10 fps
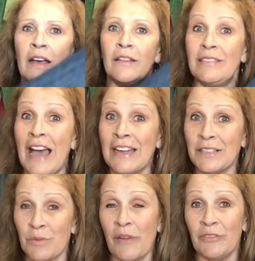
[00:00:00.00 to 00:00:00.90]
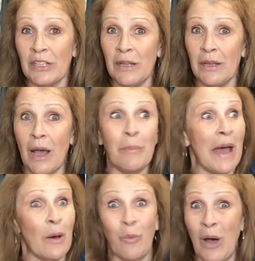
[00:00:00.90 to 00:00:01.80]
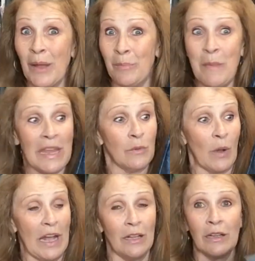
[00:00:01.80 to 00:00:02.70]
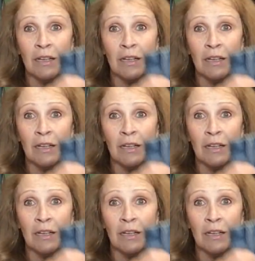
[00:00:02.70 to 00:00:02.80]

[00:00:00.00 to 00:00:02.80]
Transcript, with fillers: That is roughly about what Madewell